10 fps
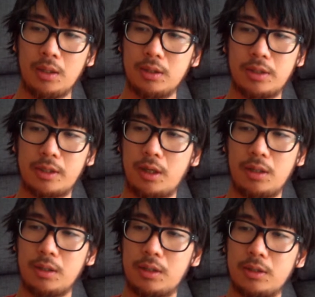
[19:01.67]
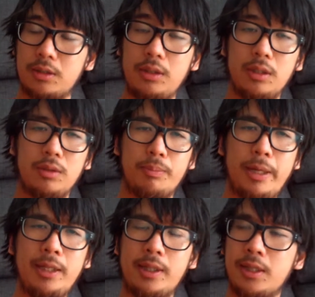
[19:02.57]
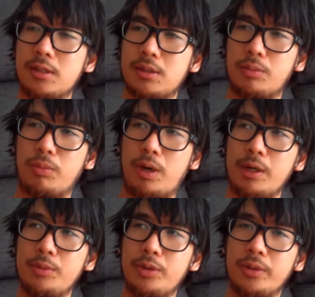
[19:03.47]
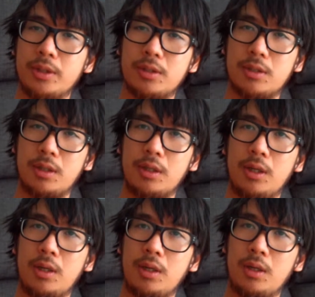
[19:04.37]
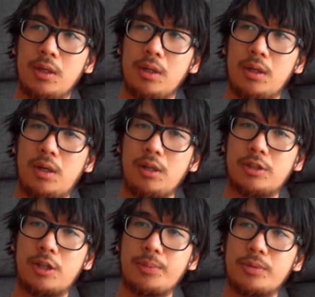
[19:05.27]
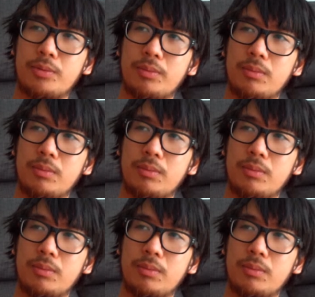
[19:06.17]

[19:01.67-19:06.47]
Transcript: because you know, the main thing is that why I'm doing this is like I stopped